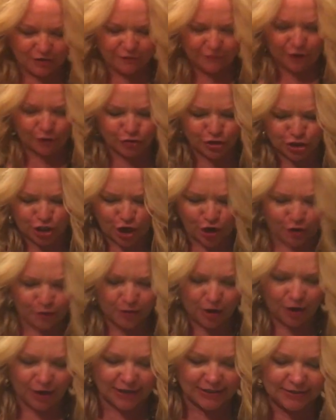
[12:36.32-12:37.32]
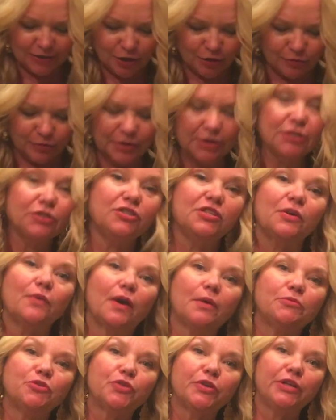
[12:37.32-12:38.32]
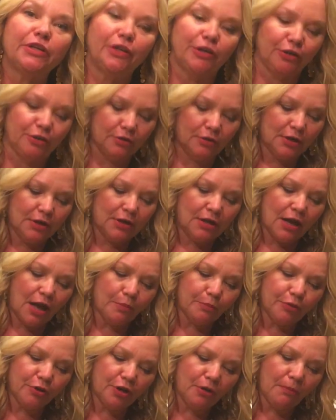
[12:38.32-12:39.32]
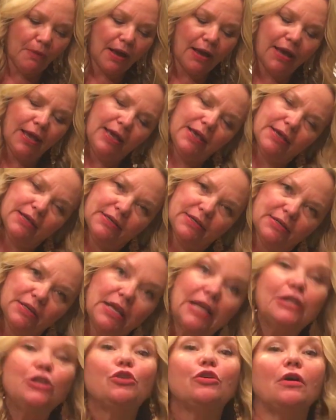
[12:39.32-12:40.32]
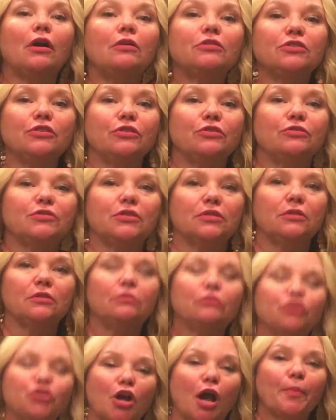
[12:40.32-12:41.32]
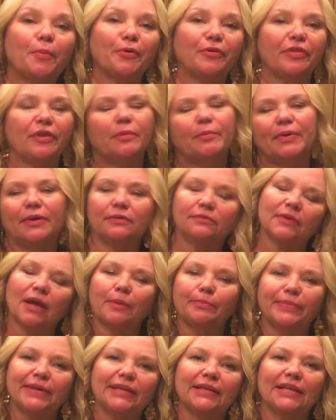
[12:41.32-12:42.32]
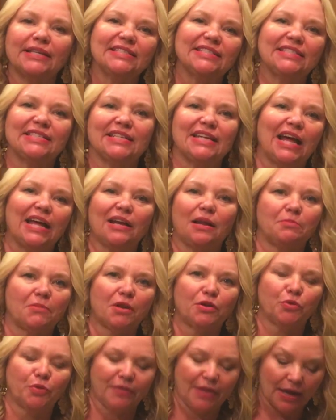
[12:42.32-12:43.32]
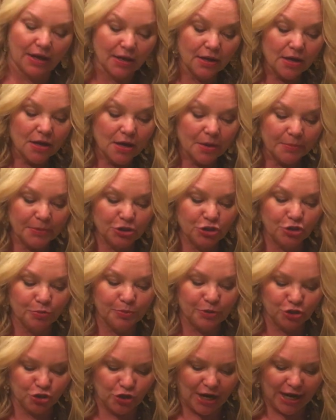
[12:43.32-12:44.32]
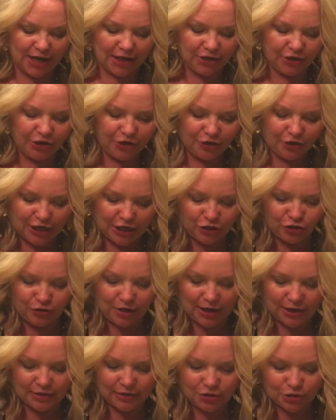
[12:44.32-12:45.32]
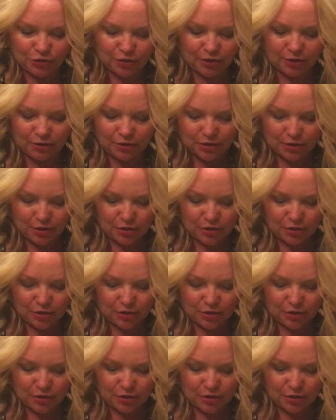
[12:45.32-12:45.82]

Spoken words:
Faux show. All right, so you see what I'm doing here? I'm putting my hand, and you could also use a little chopper thing, but I'm being lazy tonight and I'm not doing that. But you put your hand here and you kind of do a